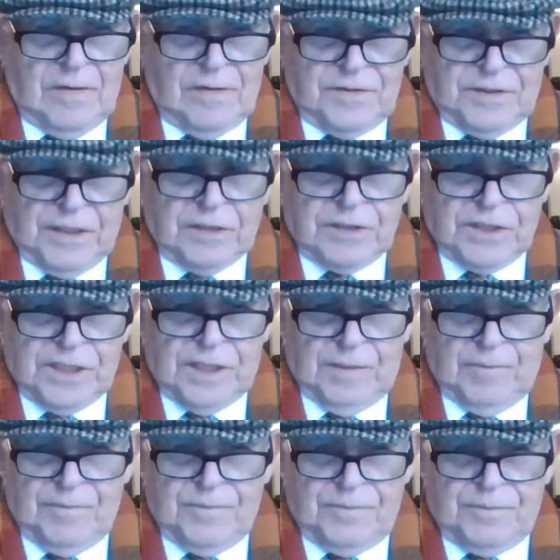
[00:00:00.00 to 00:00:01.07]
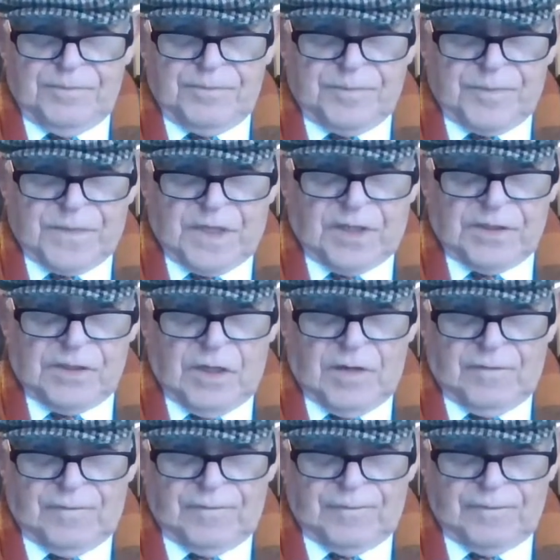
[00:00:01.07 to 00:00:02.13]
guilty, cut it
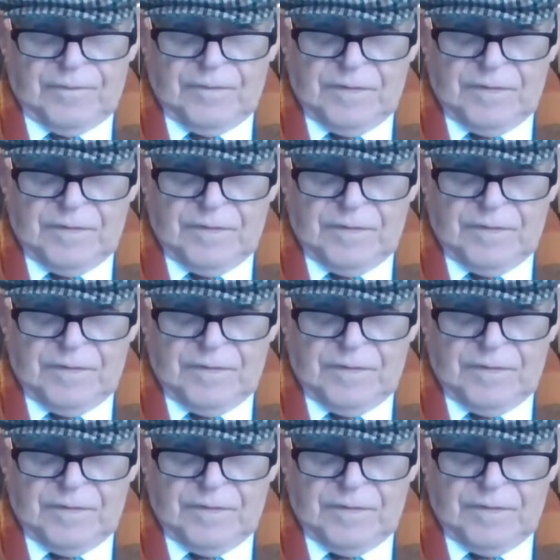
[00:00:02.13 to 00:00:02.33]
off.